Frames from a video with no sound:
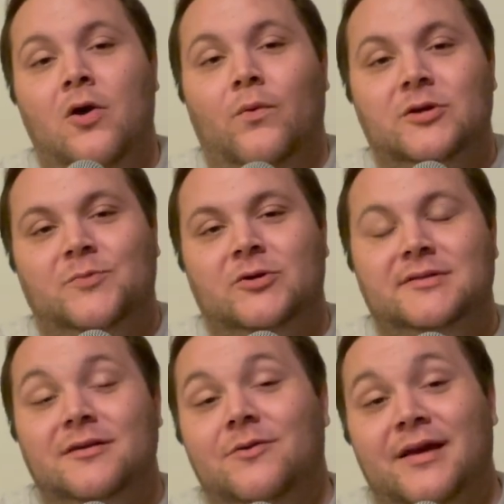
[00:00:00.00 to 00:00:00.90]
which puts
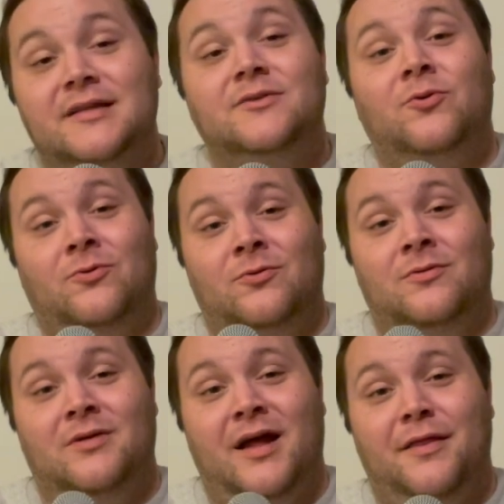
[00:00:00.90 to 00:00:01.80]
the grand
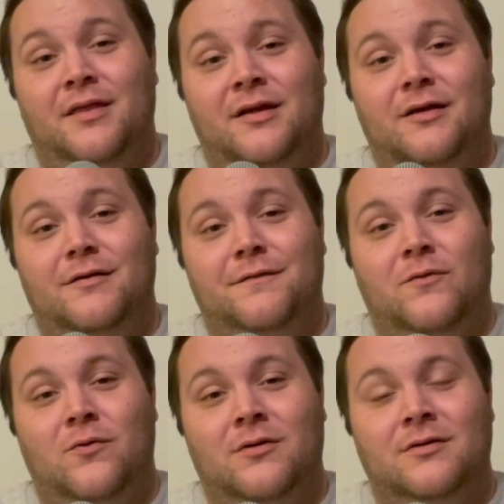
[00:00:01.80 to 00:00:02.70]
total, I think,
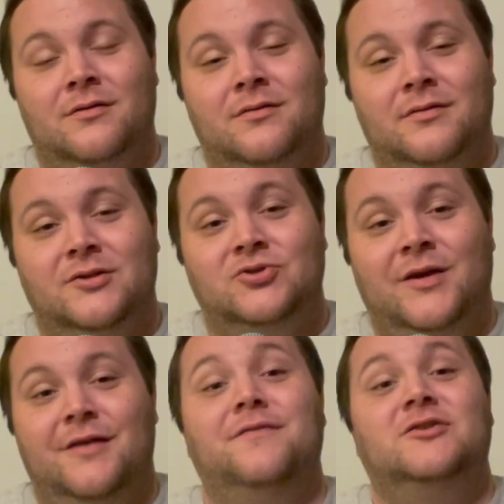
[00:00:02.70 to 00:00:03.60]
for the
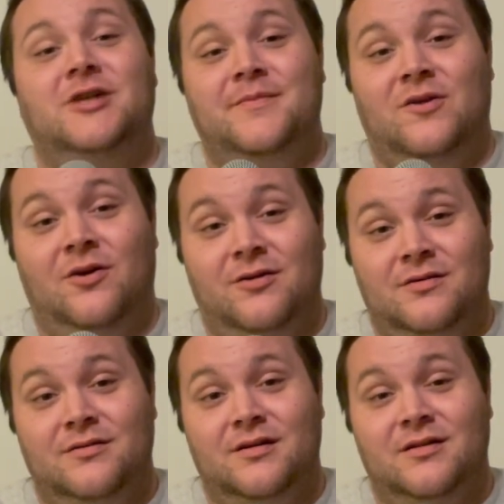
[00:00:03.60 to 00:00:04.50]
trade for James
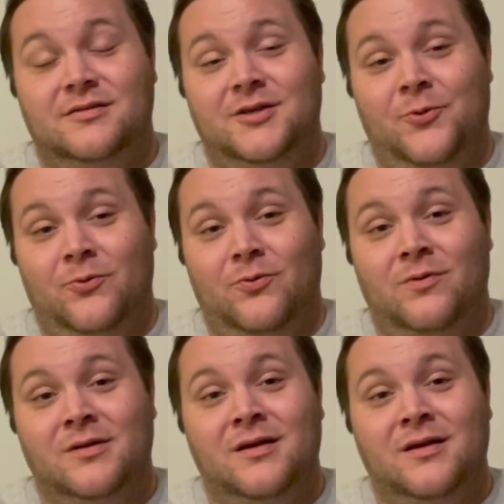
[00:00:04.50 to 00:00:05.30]
Harden to